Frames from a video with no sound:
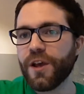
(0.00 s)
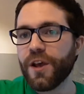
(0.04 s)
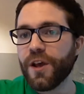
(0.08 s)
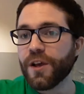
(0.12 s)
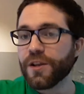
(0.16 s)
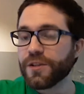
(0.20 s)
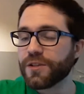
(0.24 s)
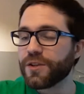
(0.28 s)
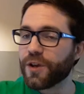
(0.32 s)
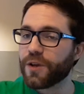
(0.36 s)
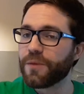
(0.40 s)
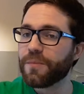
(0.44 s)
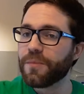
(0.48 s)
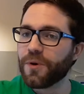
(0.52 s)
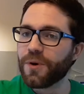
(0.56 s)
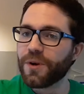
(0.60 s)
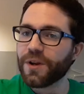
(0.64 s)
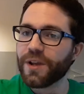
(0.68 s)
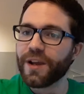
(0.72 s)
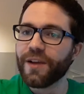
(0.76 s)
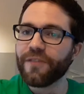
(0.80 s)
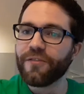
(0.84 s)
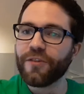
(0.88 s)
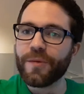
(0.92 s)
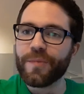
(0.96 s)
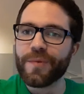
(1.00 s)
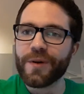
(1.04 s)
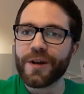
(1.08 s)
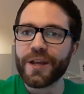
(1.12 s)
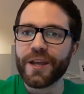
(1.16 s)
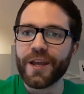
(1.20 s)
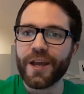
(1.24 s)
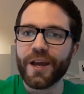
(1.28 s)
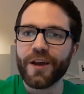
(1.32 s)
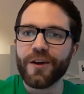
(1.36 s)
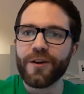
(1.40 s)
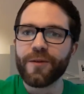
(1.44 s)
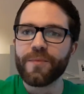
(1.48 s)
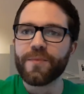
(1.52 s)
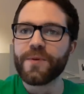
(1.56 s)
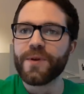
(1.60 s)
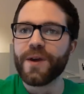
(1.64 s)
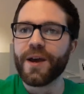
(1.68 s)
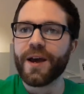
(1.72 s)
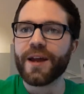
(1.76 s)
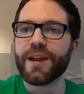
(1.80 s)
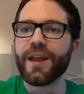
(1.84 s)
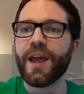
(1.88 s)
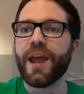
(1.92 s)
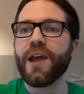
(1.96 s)
So good morning, everybody. I hope you
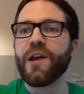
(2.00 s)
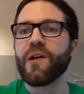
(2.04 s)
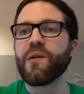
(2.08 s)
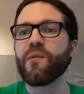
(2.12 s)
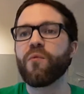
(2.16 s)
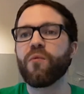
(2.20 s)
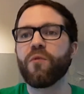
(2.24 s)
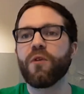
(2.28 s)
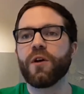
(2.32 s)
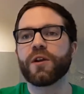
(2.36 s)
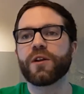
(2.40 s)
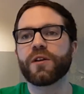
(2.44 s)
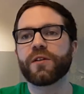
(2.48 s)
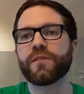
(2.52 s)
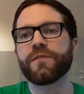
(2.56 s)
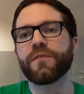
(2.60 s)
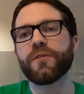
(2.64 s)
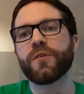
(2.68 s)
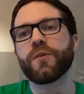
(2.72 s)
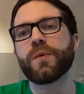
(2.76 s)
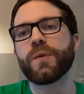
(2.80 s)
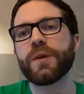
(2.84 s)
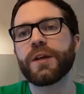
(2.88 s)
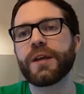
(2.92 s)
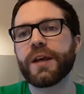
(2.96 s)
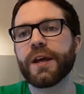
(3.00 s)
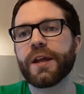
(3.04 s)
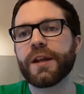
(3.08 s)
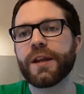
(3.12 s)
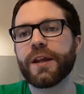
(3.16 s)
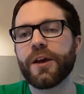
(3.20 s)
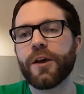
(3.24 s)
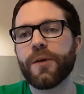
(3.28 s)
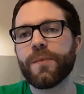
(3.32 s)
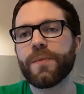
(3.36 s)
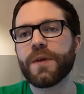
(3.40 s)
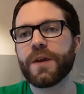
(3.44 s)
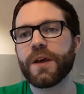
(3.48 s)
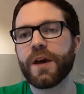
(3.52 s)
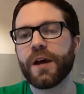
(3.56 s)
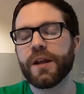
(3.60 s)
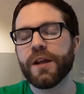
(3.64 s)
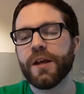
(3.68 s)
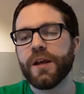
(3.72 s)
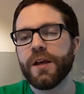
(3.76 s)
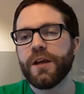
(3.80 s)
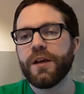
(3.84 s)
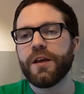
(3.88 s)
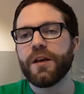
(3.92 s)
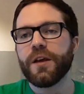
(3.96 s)
had a wonderful weekend. I hope you got
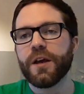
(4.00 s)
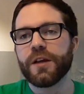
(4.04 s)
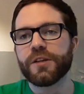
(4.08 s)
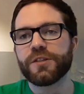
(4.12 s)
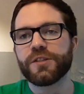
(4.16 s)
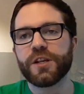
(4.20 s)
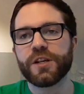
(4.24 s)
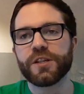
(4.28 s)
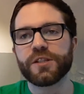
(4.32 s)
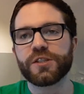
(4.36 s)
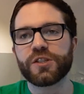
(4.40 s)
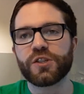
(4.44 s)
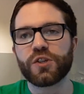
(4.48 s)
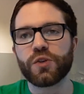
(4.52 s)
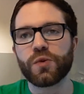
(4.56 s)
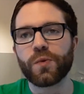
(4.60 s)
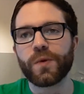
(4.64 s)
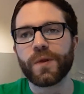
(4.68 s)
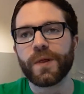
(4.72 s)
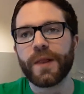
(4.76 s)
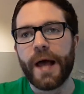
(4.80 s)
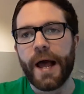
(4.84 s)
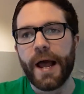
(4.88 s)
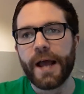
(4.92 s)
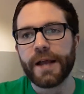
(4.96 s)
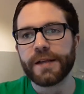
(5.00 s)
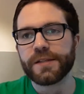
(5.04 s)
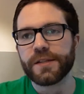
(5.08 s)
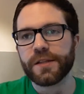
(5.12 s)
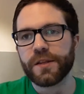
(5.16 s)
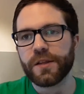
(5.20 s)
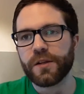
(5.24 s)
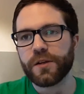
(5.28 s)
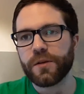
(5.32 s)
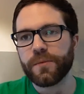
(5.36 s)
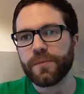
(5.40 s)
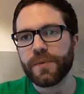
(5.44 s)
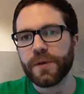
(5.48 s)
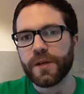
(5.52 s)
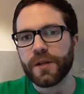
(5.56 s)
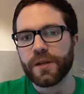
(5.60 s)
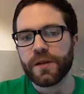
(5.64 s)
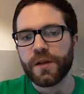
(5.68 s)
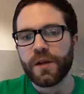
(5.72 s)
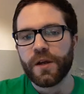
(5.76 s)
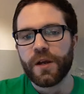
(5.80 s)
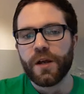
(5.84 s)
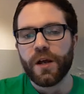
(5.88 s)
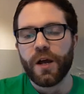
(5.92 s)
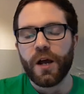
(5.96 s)
a chance to relax a little
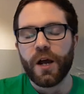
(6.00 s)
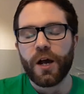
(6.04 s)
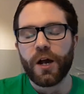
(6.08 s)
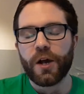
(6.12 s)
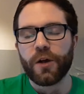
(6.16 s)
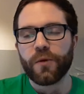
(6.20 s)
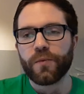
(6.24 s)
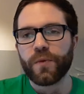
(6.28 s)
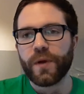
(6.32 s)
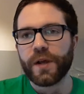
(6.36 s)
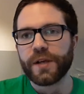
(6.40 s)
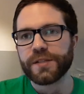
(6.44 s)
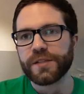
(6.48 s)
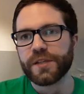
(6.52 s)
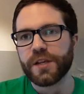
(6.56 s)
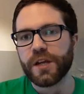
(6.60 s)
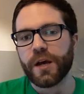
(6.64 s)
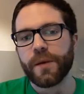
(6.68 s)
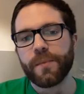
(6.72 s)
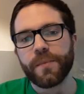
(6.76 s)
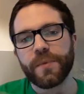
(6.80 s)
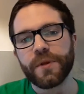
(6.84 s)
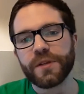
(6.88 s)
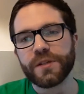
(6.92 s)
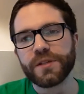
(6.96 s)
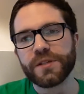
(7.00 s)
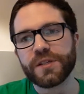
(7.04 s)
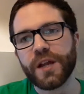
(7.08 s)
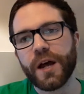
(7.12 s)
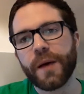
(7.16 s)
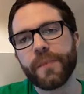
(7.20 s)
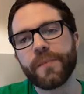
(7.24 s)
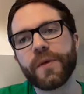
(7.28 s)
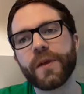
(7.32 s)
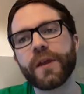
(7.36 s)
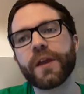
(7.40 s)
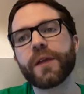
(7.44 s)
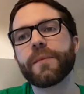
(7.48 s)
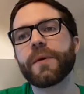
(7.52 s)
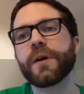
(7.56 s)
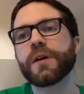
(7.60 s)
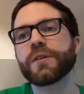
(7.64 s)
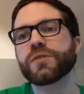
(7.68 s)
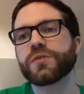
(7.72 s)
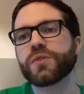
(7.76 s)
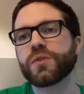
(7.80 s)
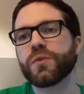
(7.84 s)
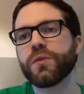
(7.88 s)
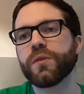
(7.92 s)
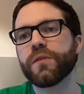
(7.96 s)
bit, rest up, and stop thinking about
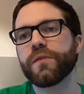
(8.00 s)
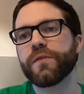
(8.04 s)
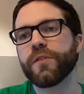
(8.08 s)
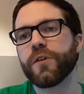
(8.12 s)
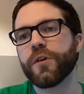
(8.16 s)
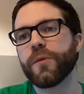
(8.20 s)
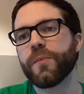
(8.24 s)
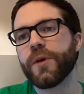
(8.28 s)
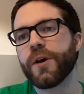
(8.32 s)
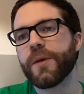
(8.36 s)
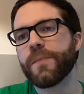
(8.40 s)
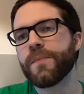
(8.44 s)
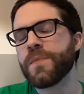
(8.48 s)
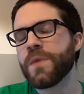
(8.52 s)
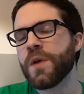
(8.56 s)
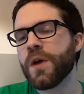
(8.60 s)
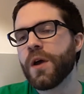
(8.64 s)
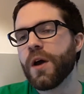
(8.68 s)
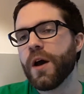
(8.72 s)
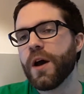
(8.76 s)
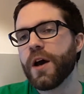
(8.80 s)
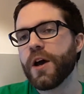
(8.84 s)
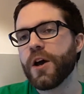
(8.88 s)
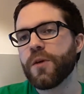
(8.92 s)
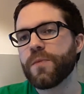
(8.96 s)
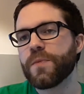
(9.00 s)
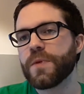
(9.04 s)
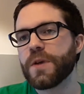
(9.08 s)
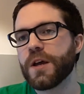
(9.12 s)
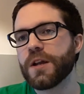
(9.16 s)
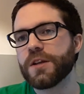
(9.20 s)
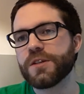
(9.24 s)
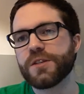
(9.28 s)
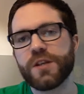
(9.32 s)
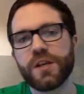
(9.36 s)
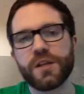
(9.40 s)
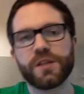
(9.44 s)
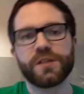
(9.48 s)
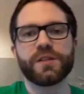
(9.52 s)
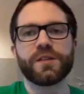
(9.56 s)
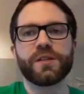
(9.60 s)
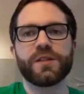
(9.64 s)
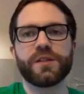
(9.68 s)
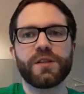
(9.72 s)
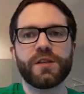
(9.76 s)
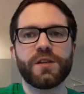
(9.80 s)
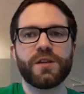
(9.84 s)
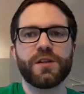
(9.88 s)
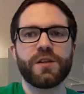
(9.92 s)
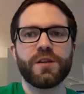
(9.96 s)
school for a bit. I hope you got a chance to
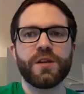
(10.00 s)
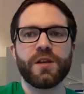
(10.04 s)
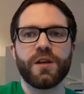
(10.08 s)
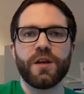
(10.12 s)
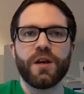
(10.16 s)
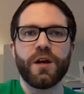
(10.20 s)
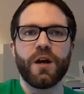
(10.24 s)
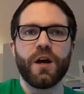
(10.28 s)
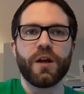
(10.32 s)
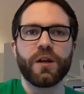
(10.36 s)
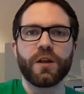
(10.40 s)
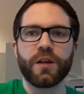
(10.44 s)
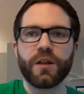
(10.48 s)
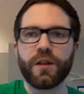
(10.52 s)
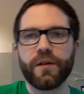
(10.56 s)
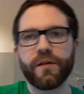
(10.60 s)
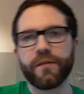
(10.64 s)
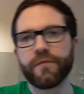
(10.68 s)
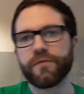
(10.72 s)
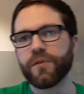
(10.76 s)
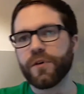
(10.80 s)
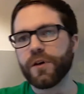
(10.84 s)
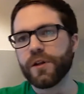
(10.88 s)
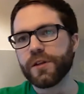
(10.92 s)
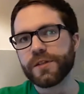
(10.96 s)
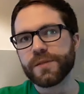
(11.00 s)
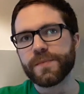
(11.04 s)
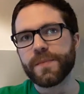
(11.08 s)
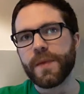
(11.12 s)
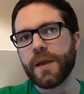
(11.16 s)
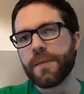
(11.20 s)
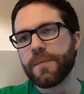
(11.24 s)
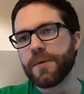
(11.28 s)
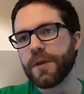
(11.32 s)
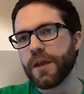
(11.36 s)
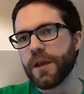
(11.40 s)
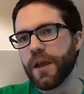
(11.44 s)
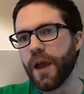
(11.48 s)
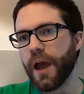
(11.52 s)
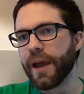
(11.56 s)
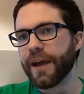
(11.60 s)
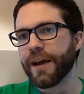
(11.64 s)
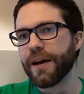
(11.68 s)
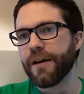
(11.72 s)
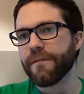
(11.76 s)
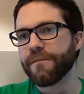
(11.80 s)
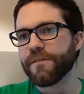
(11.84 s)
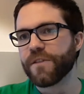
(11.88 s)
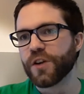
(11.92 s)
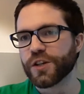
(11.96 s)
see your loved ones, maybe hang
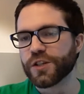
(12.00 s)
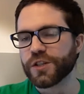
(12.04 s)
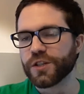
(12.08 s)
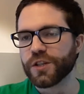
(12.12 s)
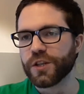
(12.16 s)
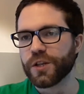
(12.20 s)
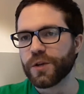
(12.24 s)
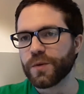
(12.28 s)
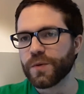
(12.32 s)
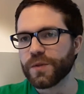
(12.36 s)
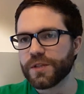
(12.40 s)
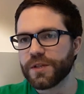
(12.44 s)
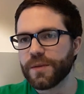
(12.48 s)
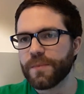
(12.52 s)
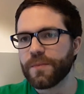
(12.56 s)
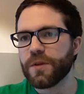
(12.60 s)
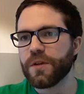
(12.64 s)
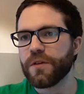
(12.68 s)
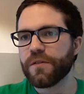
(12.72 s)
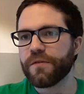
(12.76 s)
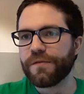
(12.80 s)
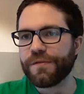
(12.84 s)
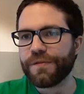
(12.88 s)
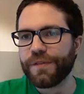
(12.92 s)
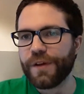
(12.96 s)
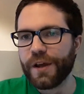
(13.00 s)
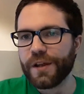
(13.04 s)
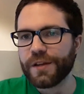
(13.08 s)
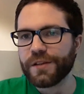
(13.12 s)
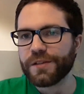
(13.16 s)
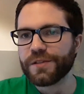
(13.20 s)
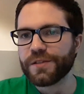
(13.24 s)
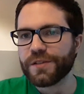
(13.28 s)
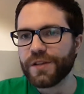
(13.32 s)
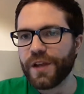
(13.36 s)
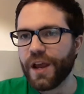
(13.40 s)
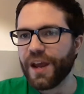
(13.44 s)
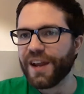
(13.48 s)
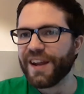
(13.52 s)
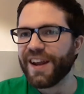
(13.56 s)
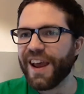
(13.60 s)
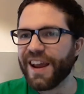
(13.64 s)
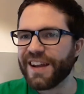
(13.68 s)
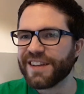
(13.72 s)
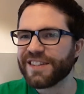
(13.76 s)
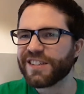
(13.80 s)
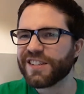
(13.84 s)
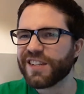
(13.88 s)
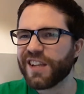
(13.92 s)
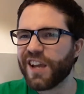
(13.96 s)
out virtually with some of your friends,
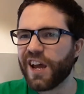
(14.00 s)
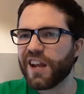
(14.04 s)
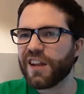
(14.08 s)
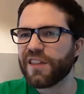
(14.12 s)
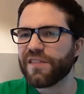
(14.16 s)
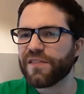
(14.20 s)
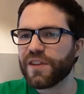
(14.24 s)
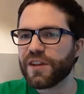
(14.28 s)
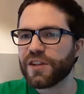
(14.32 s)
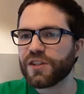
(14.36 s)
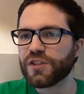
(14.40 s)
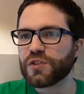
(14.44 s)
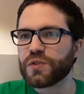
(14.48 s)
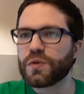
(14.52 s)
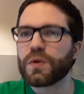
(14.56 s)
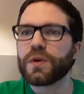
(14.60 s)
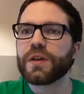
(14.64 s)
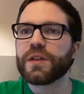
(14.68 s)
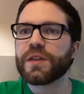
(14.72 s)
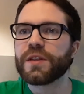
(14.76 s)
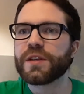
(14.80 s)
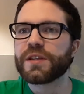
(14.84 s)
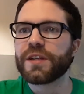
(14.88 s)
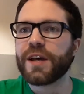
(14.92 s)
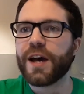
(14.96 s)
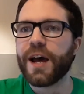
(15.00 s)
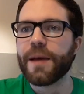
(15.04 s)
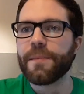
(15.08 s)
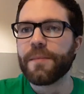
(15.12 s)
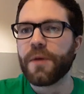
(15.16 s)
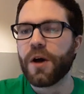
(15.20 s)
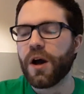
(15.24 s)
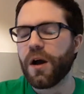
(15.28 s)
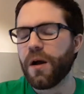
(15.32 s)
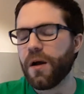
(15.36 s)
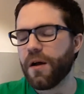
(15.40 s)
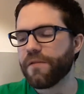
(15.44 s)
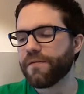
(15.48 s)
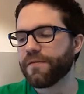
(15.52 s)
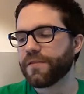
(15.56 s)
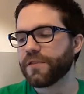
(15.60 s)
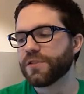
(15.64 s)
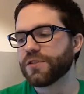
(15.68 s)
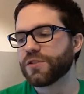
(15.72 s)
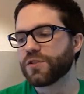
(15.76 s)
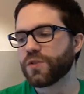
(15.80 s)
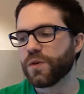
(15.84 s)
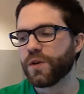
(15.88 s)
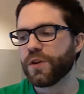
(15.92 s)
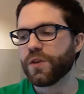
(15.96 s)
and just kind of enjoy the time off.
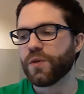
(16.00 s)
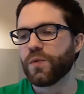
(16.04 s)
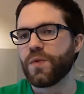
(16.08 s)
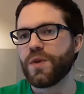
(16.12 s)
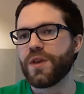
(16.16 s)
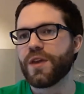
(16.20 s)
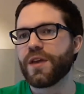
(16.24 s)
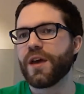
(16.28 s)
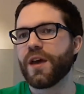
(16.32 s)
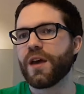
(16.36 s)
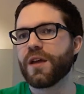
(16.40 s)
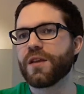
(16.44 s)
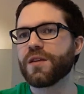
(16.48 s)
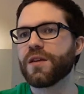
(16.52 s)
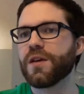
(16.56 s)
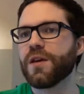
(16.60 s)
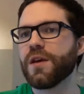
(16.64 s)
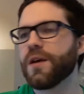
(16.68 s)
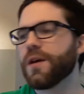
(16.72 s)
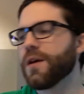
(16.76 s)
Enjoy the weekend.